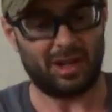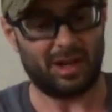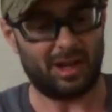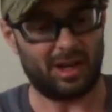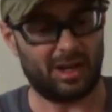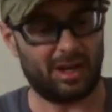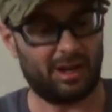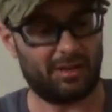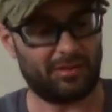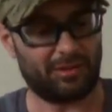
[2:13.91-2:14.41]

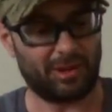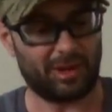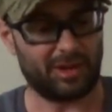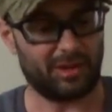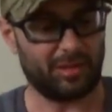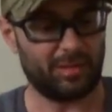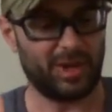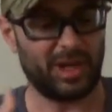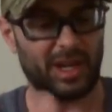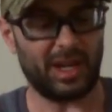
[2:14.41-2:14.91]
Uh, front
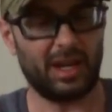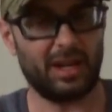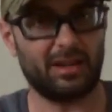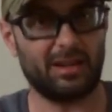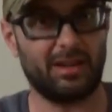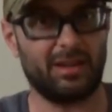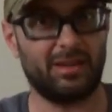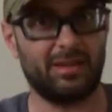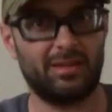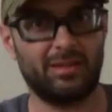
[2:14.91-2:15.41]
of the bag,
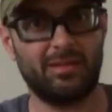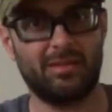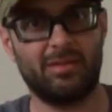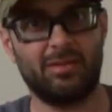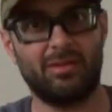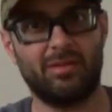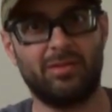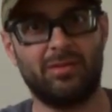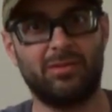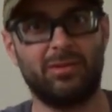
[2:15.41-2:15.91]

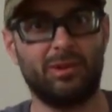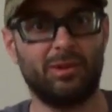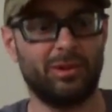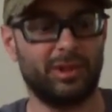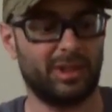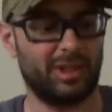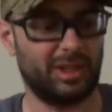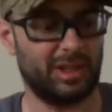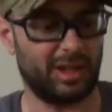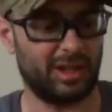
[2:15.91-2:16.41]

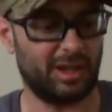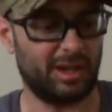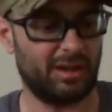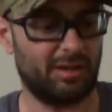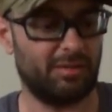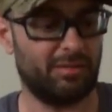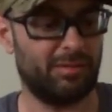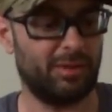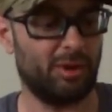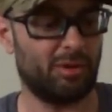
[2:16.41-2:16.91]
fully
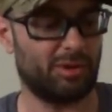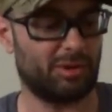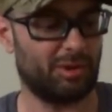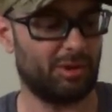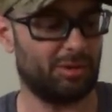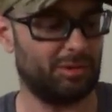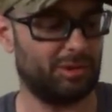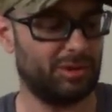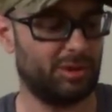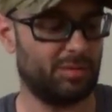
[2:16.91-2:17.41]
uh,
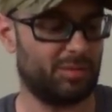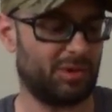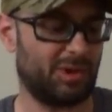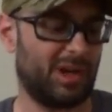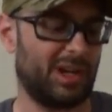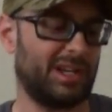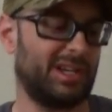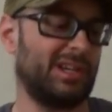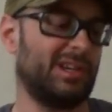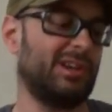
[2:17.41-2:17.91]
Velcro loop
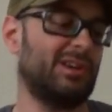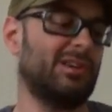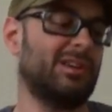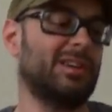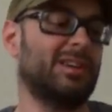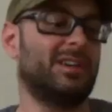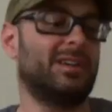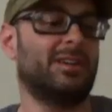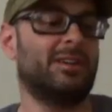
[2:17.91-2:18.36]
right here.